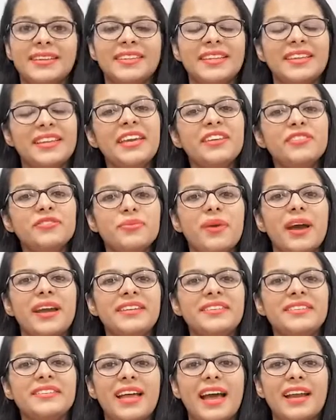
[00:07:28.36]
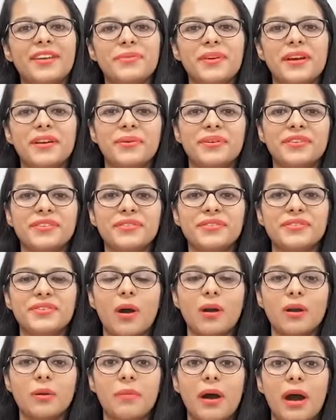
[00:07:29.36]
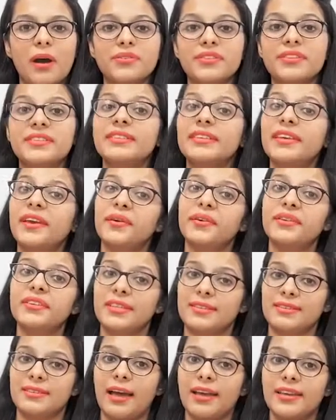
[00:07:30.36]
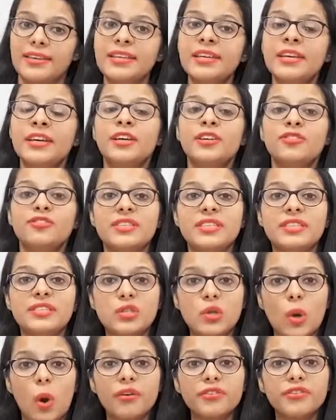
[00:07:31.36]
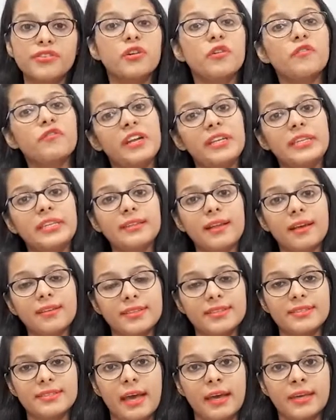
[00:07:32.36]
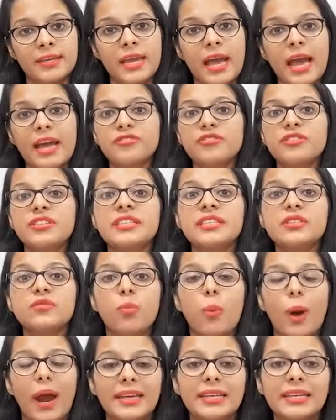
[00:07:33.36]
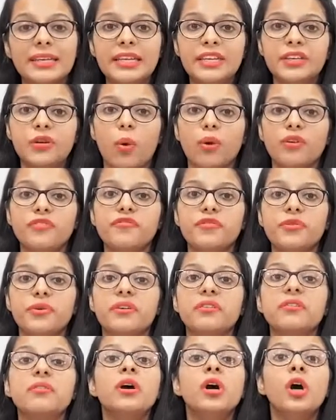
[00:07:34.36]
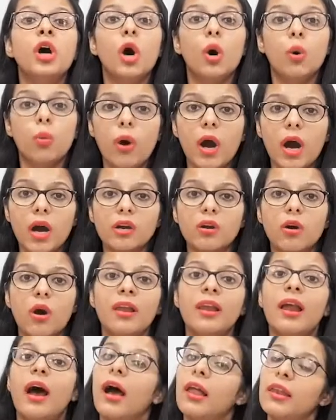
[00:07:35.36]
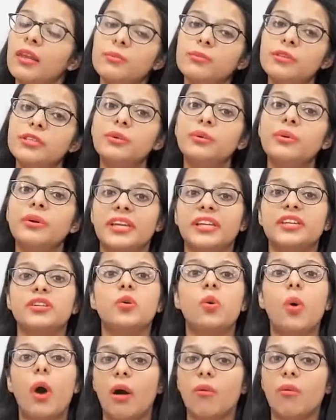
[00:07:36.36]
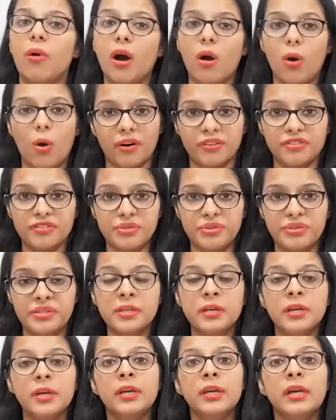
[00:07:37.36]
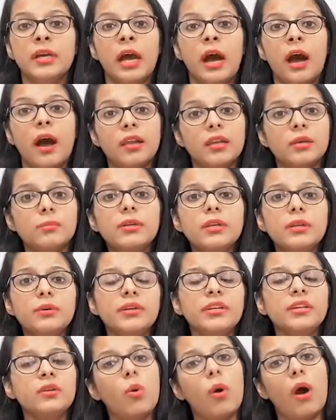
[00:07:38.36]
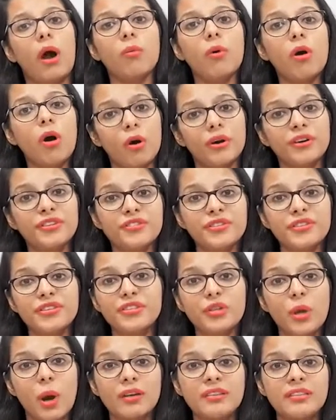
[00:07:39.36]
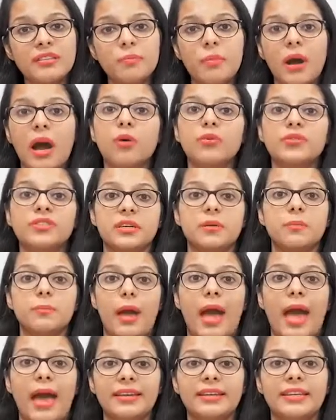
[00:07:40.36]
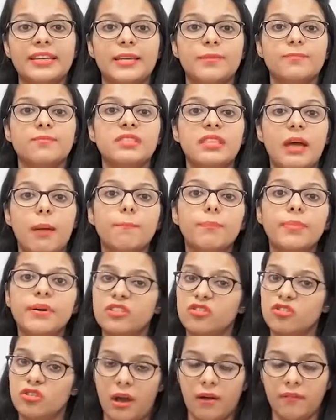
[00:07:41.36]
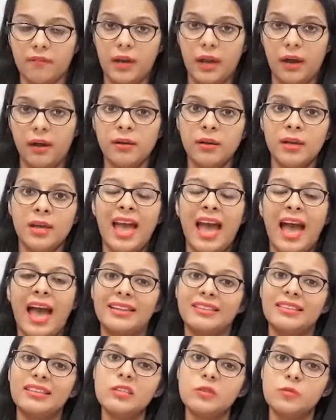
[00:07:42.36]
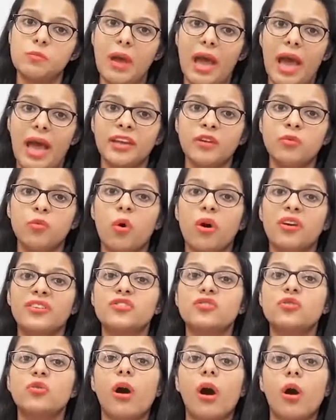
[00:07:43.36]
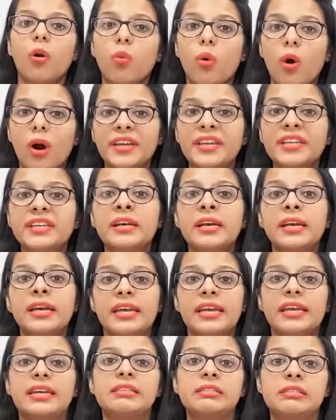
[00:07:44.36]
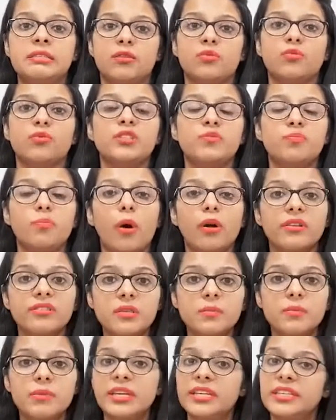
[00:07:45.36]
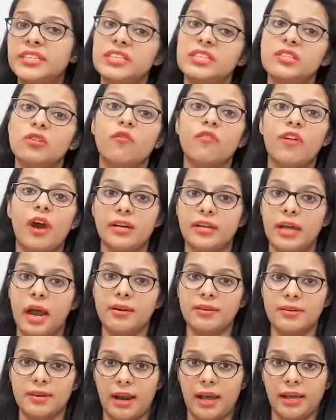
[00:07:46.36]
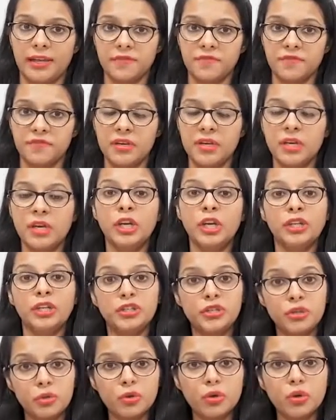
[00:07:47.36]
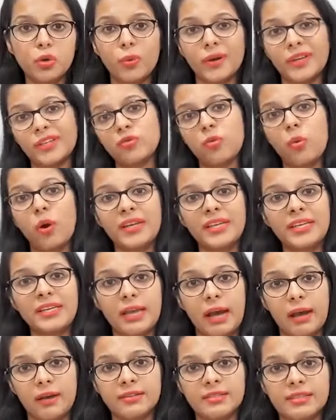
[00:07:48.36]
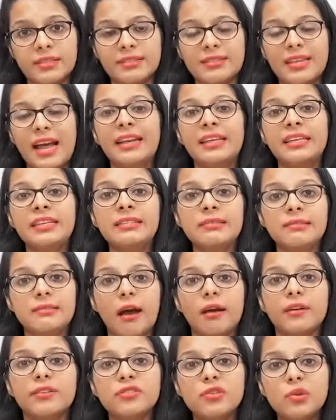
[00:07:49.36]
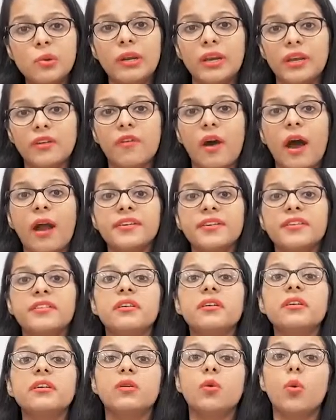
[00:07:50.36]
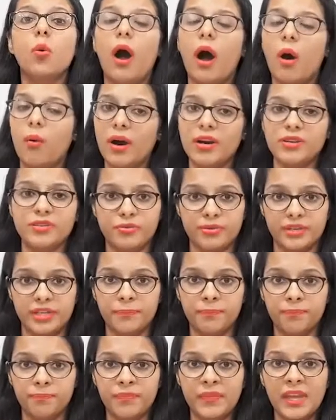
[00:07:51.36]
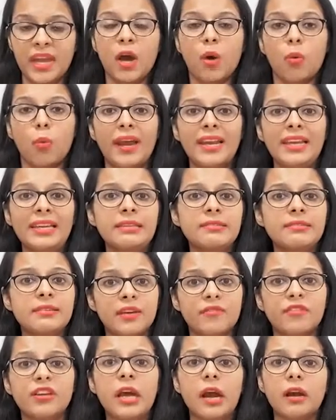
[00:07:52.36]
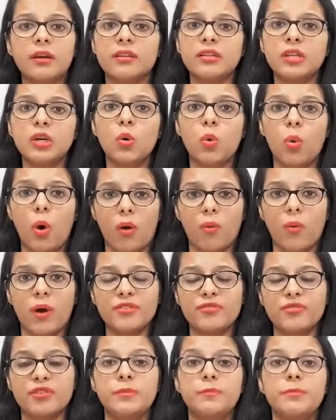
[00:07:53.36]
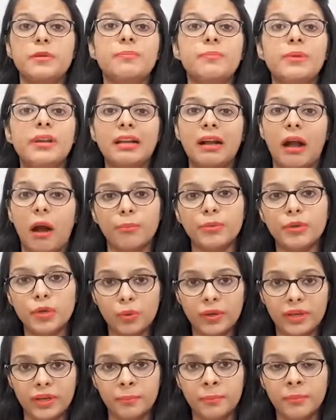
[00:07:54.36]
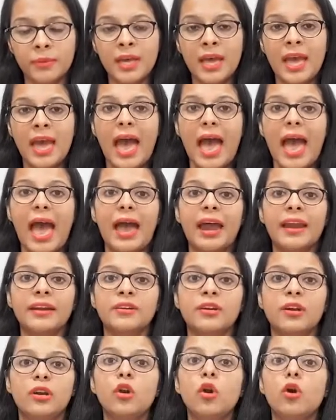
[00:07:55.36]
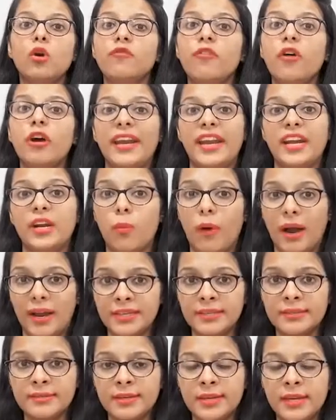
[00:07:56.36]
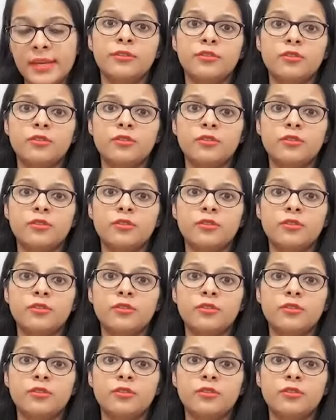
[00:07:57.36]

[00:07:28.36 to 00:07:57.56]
The next writer that we are going to talk about is Kiran Desai. She is daughter of Anita Desai and she is widely known for her work called Hullabaloo in Guava Orchard. Hullabaloo in Guava Orchard talks about a man named Sampath Chawla, and this man wants to avoid his responsibilities of adult life, due to which what he does is that he starts to live under a guava tree. While he is living under the guava tree, people come to him and look for advice.